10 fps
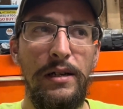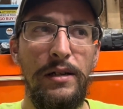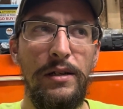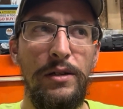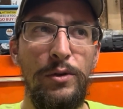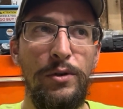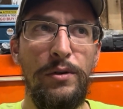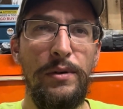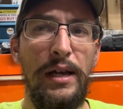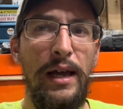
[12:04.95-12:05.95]
you
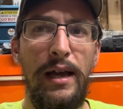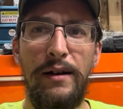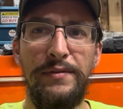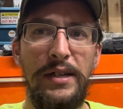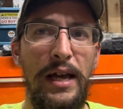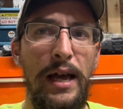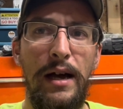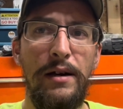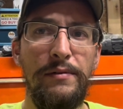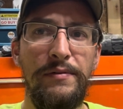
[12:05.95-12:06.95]
don't have to
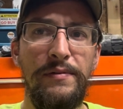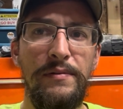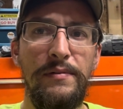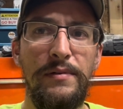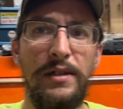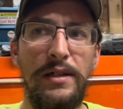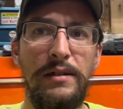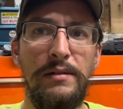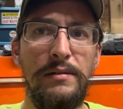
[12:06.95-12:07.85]
have like